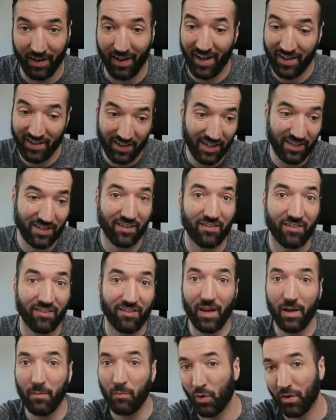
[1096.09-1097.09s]
I think the
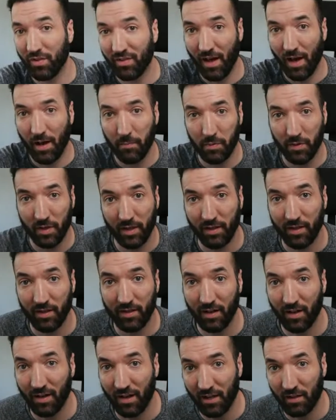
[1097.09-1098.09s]
same was happening in
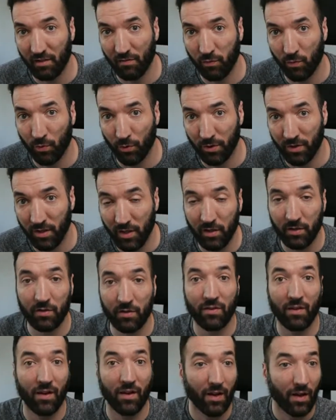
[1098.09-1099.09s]
the last 4
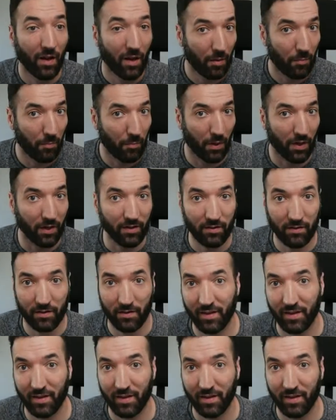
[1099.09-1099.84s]
years, but